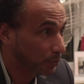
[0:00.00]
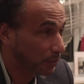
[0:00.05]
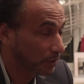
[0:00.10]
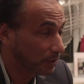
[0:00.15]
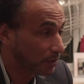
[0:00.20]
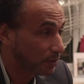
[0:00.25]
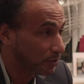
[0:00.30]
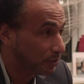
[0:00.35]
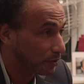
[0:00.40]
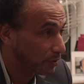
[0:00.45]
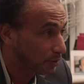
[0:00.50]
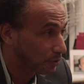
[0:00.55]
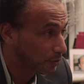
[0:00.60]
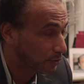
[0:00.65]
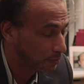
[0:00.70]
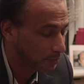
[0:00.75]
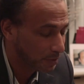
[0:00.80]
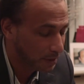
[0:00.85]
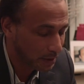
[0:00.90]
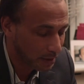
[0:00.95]
what is going
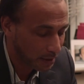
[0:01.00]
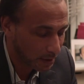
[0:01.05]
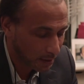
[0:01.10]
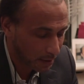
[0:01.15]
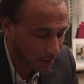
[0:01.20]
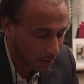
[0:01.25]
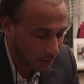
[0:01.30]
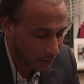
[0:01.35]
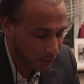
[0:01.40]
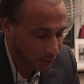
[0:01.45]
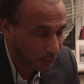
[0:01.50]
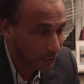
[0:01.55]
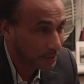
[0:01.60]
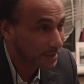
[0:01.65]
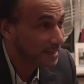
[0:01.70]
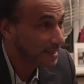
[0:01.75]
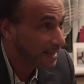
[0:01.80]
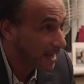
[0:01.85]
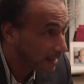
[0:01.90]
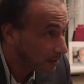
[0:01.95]
to be your
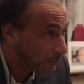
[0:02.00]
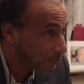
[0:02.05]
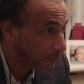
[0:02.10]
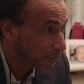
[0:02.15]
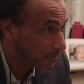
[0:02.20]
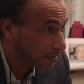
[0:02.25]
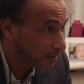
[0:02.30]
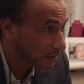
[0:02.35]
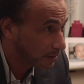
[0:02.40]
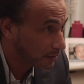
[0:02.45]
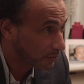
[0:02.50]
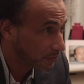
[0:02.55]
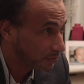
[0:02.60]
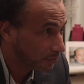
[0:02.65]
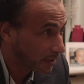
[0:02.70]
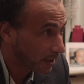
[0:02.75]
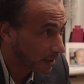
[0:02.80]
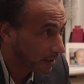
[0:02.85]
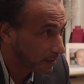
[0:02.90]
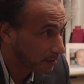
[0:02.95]
salary, in
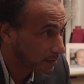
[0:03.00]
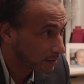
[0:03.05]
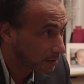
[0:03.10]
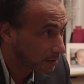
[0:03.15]
fact.